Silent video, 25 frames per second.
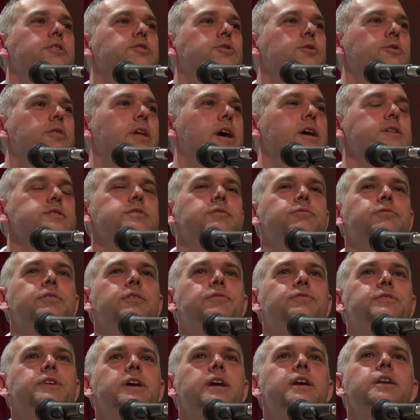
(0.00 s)

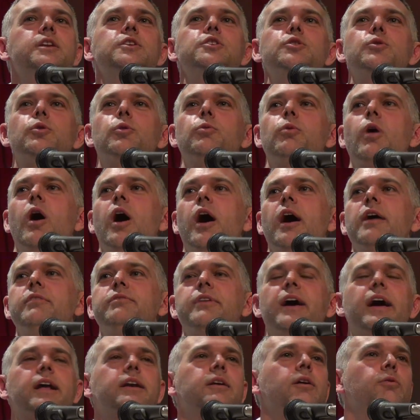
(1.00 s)
2015 and you
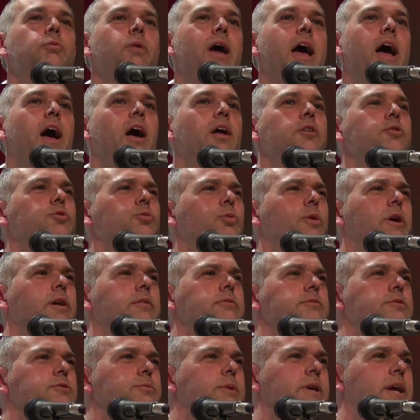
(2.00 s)
arrive at around,
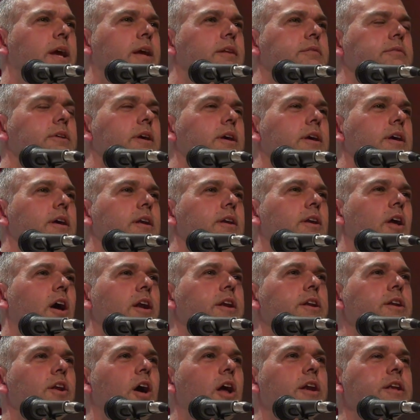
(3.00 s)
well, we get
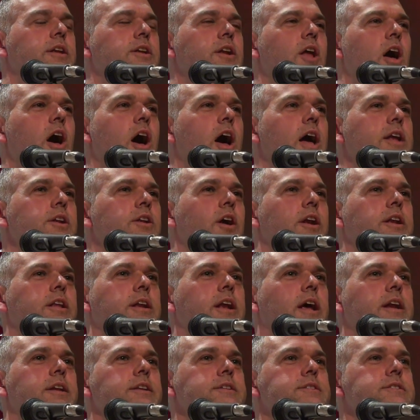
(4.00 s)
1999,
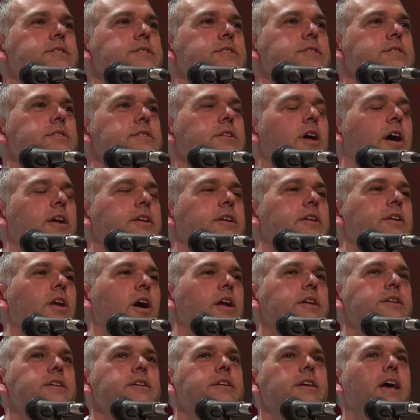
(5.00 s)

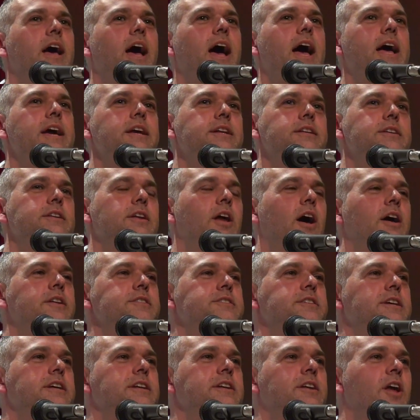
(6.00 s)
1998,
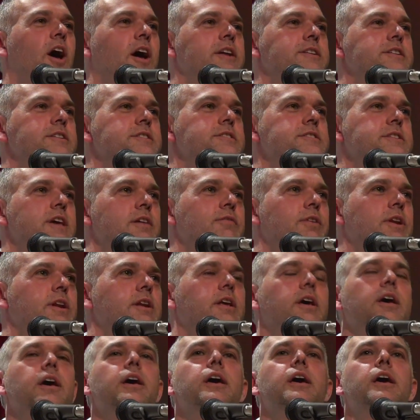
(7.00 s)

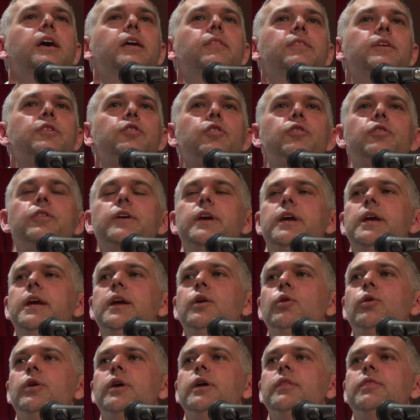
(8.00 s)
1997. This is the
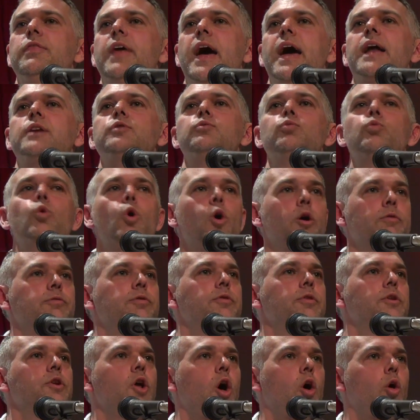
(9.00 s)
era that work
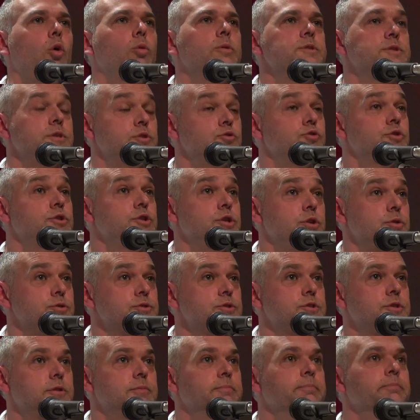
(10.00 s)
for the dollar was
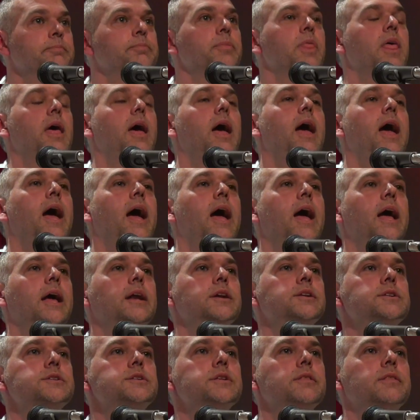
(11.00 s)
introduced,
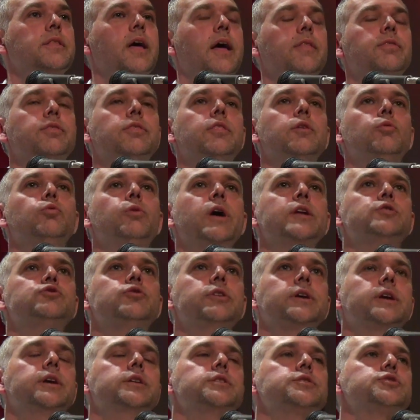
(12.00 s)
and that the
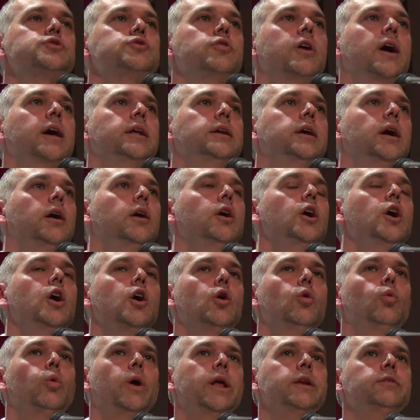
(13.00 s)
rhetoric in Australia
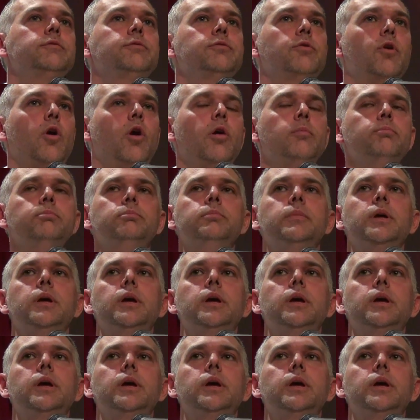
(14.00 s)
went from